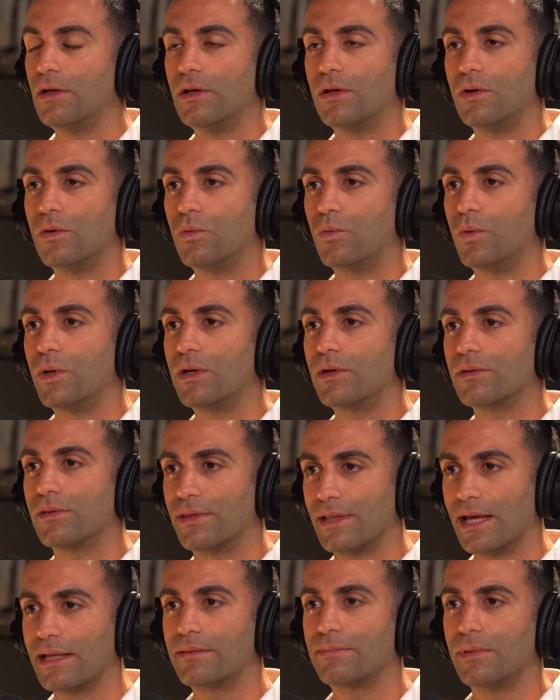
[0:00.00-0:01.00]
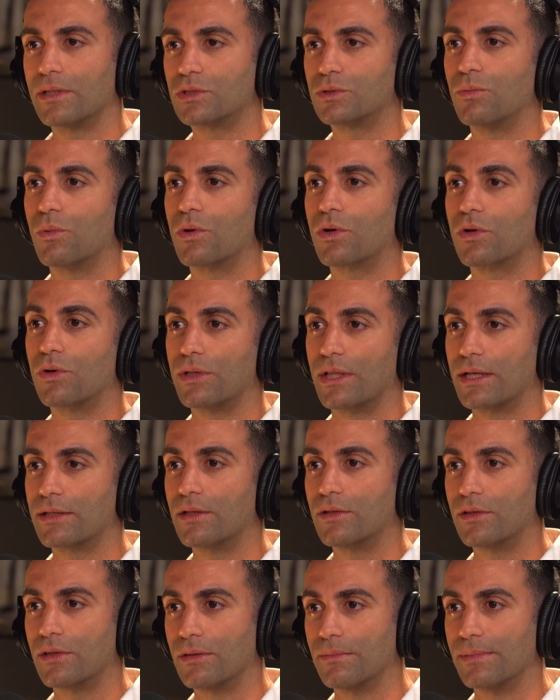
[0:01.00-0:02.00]
we're that much more
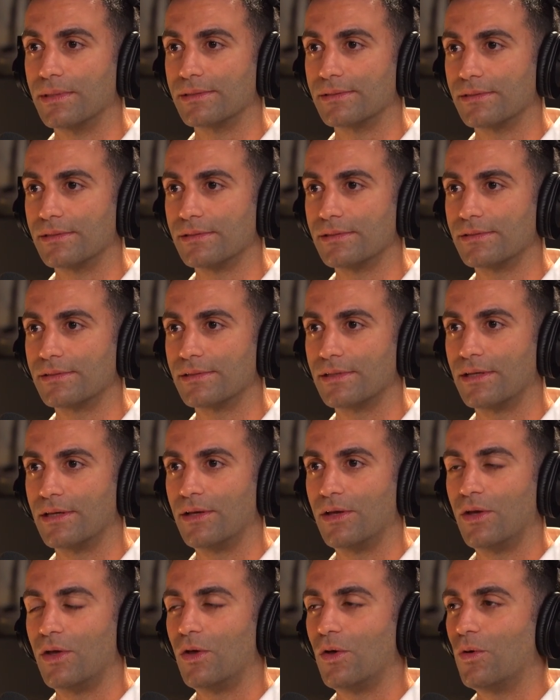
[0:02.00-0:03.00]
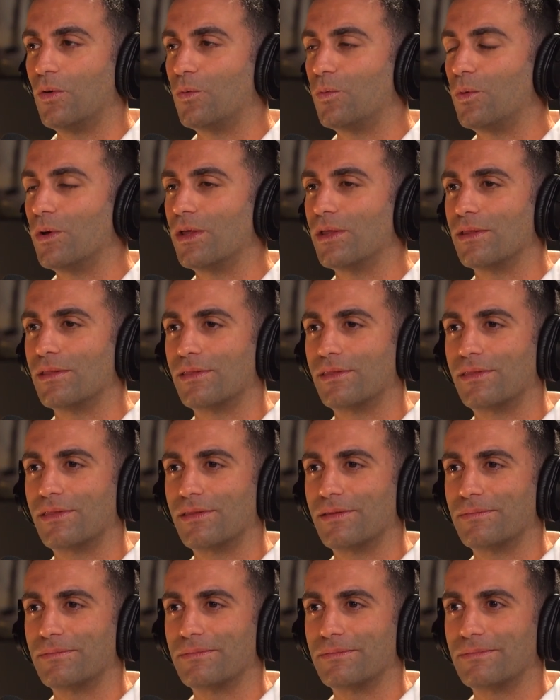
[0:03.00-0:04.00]
connected to the business with,
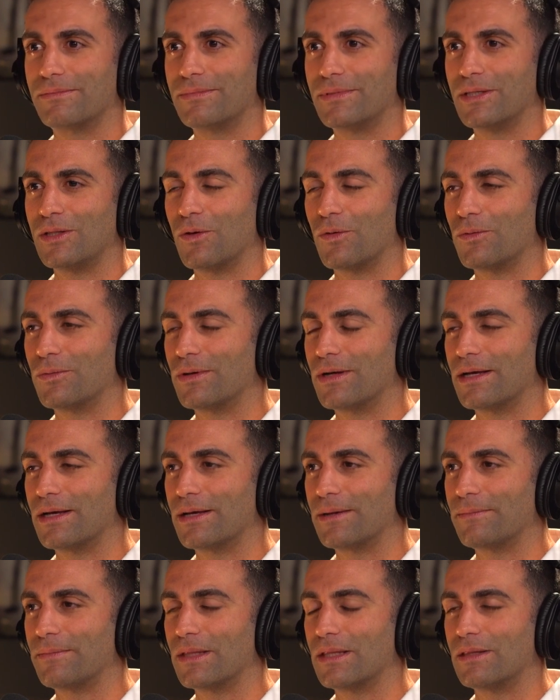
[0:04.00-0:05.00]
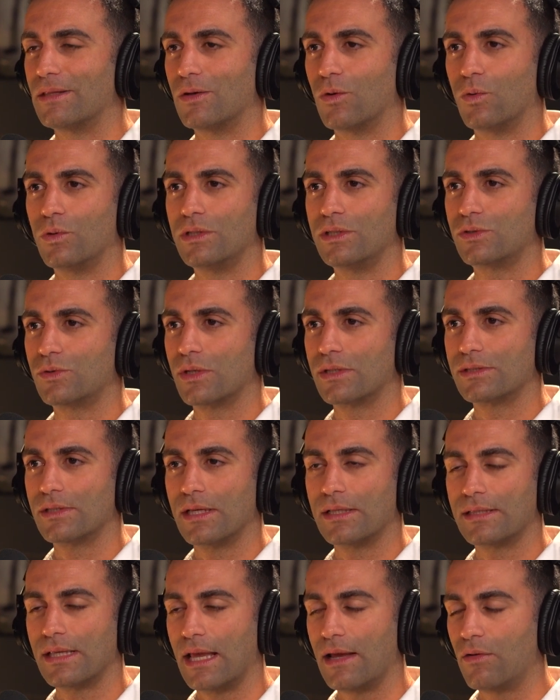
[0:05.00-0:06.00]
the only stress,
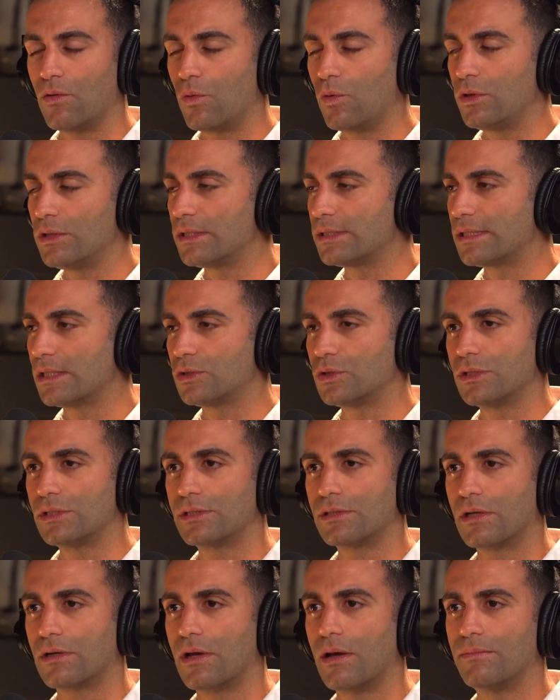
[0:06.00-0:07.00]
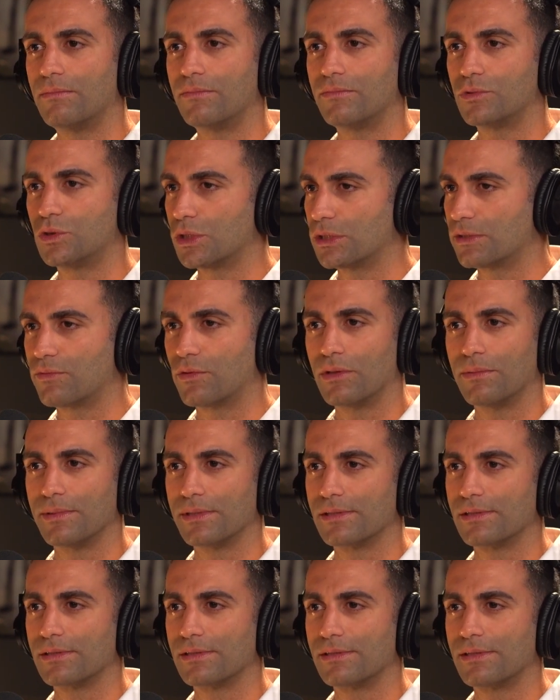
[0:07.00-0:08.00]
all decisions come just for the
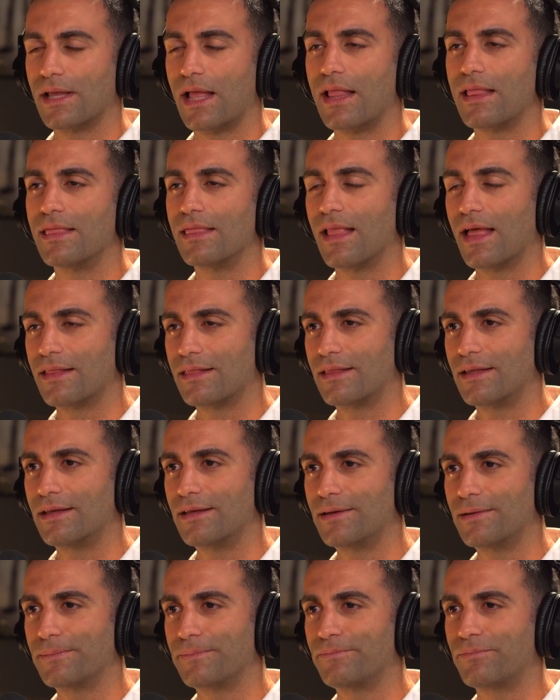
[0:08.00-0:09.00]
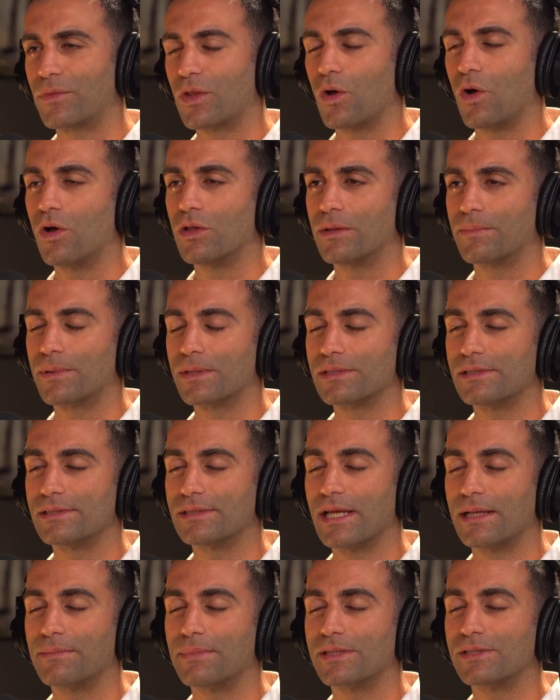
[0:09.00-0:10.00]
business. Nothing on the personal
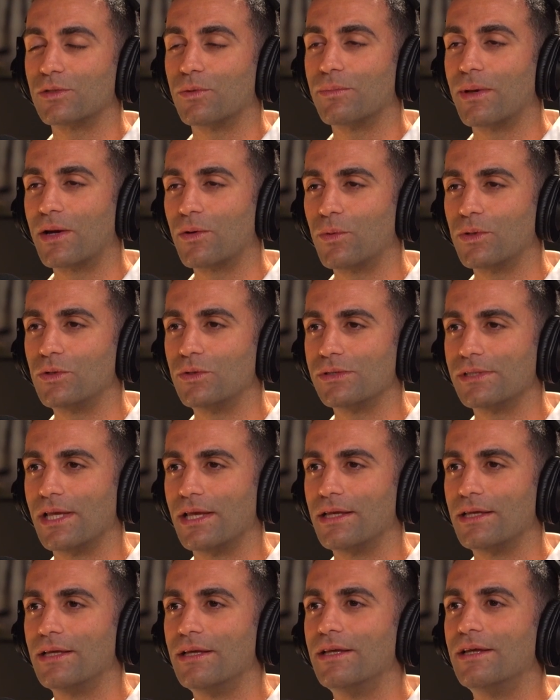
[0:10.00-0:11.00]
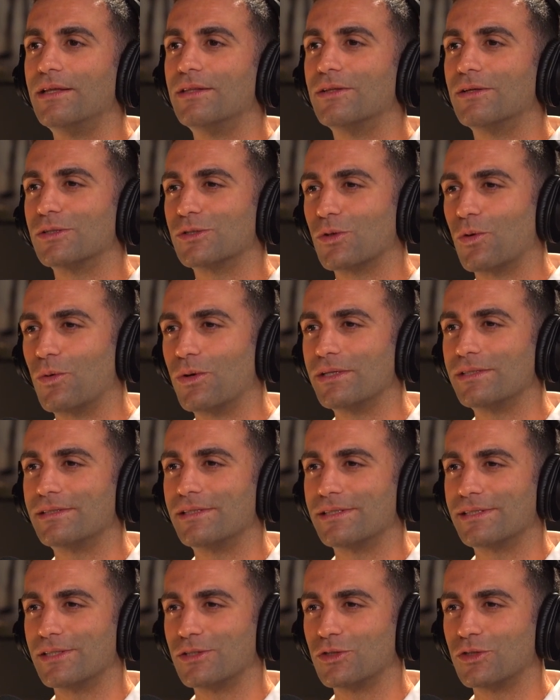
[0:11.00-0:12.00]
side, because no matter what you say, there's always
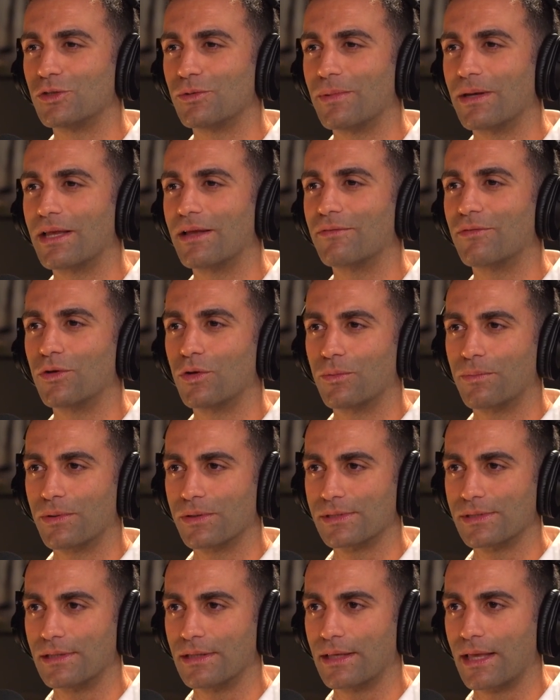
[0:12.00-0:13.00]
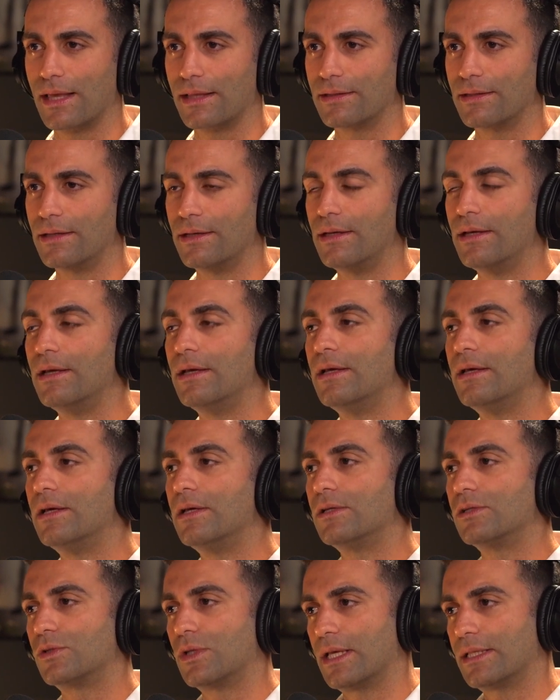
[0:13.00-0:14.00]
decisions you're making for your personal gain.
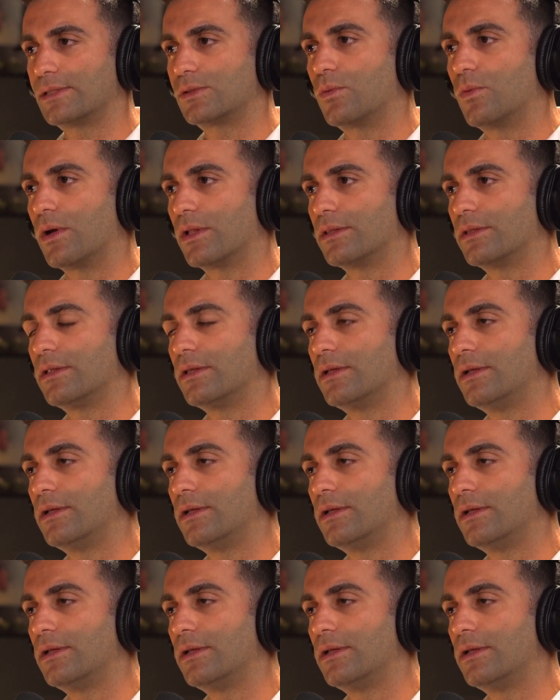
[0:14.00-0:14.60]
So that's one.